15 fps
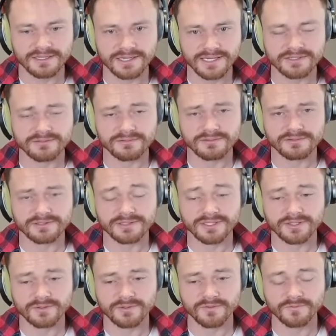I don't
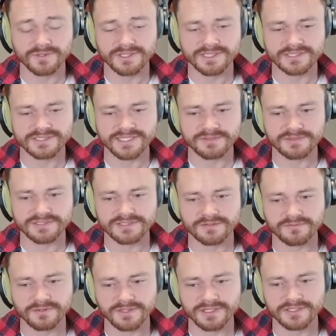think we really need to keep the
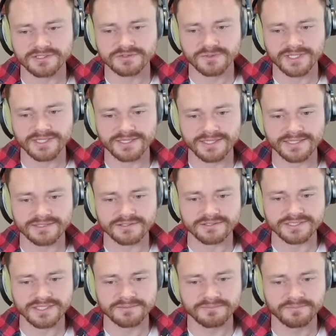Sunfall. I think you just want to hit land
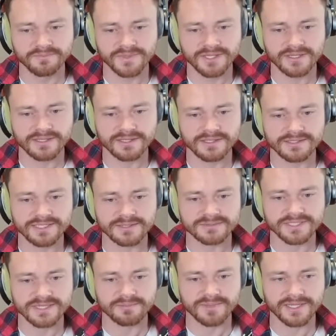on time. Get up
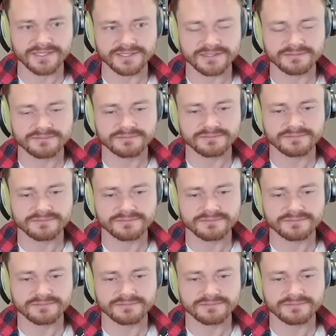to that binding.